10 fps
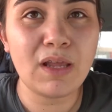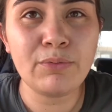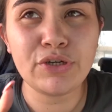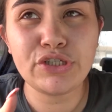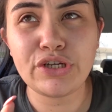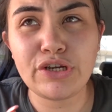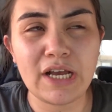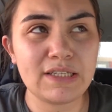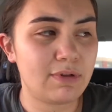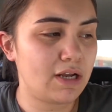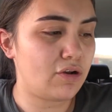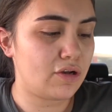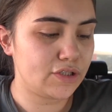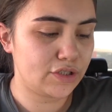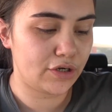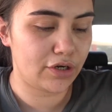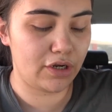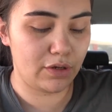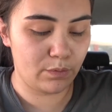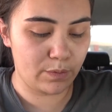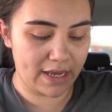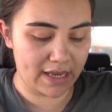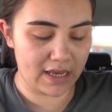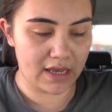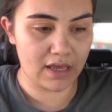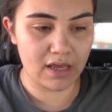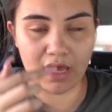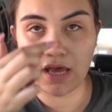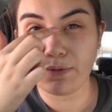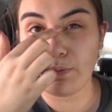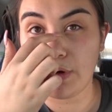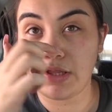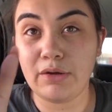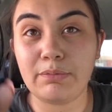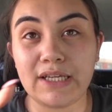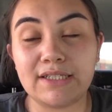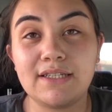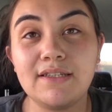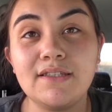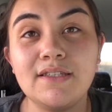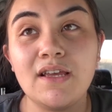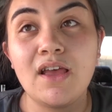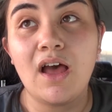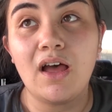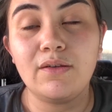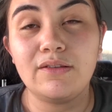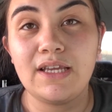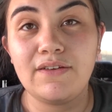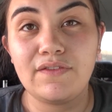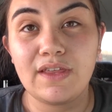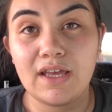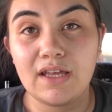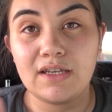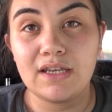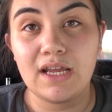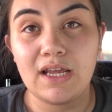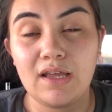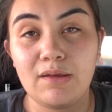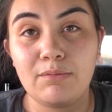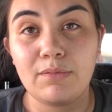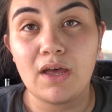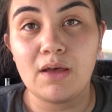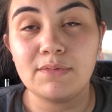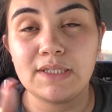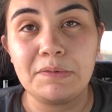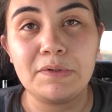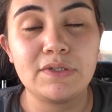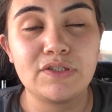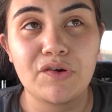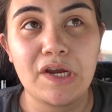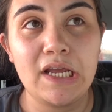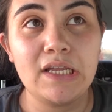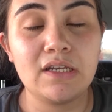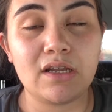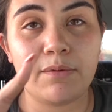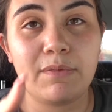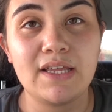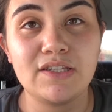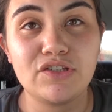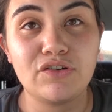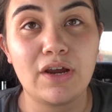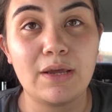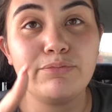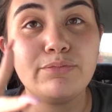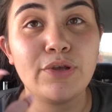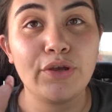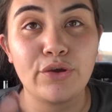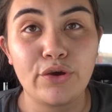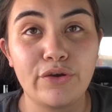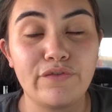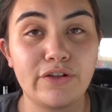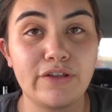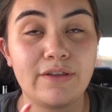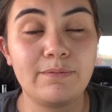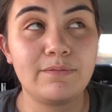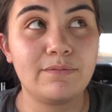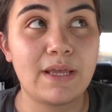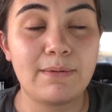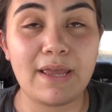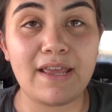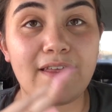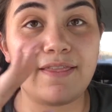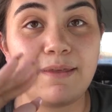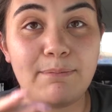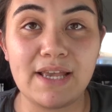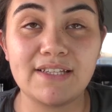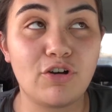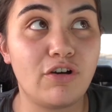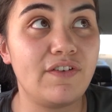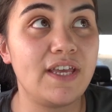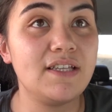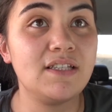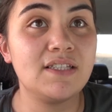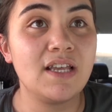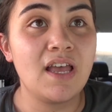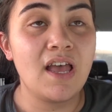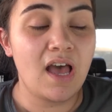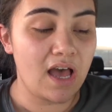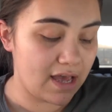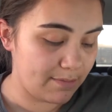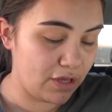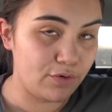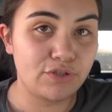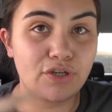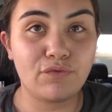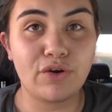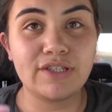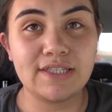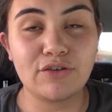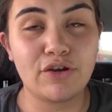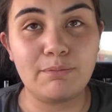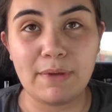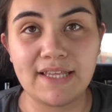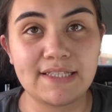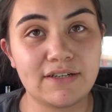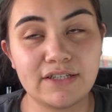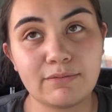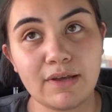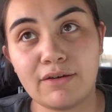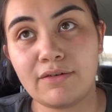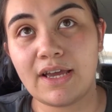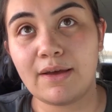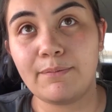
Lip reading: going to show you guys what I got. So where Willow Blend is, I'll leave their name somewhere on the screen, their Instagram. Go follow them, they make the best coffees. He also roasts his own beans there as well.